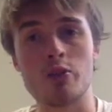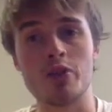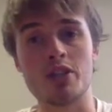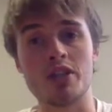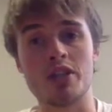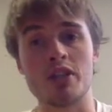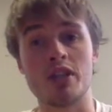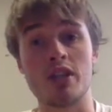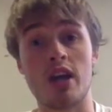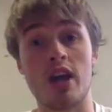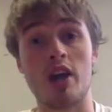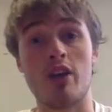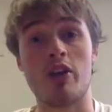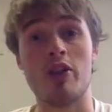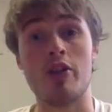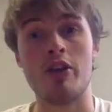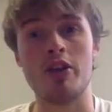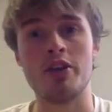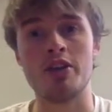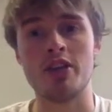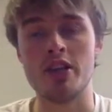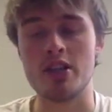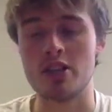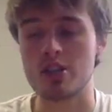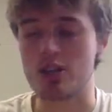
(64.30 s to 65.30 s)
which is our
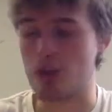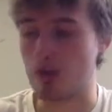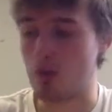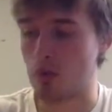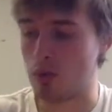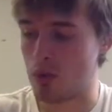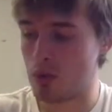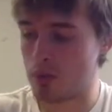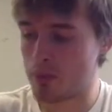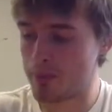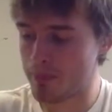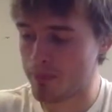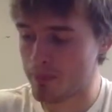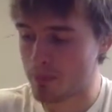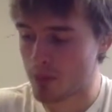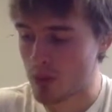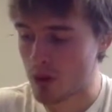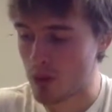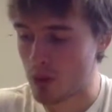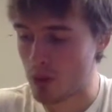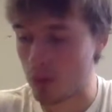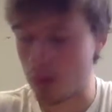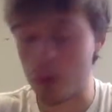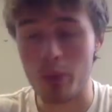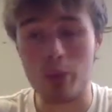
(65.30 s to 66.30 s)
13-stone woman,
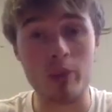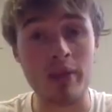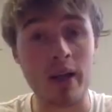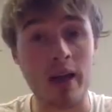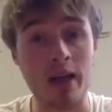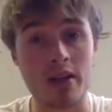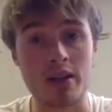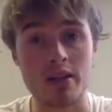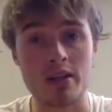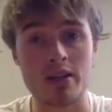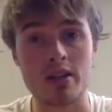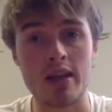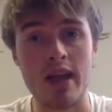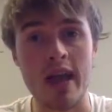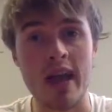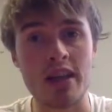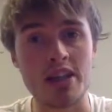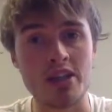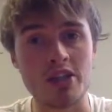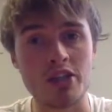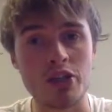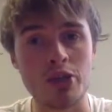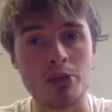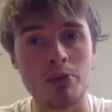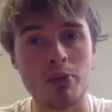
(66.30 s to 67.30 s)
that is
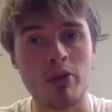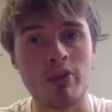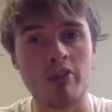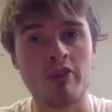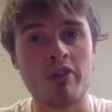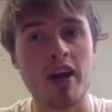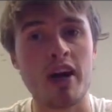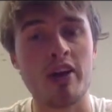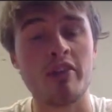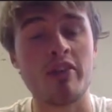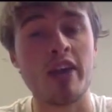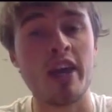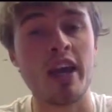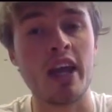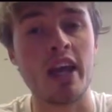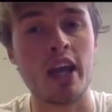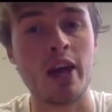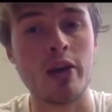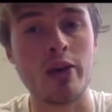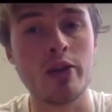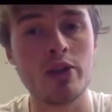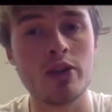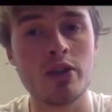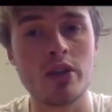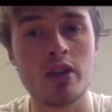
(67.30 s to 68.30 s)
82.5
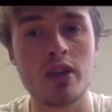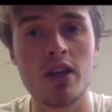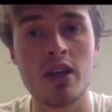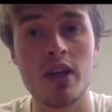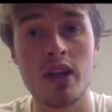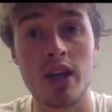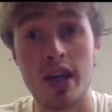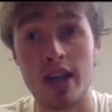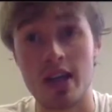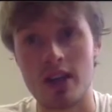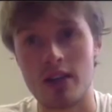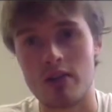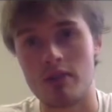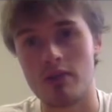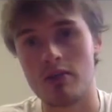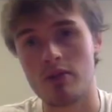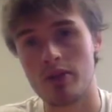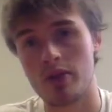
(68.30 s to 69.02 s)
kilos in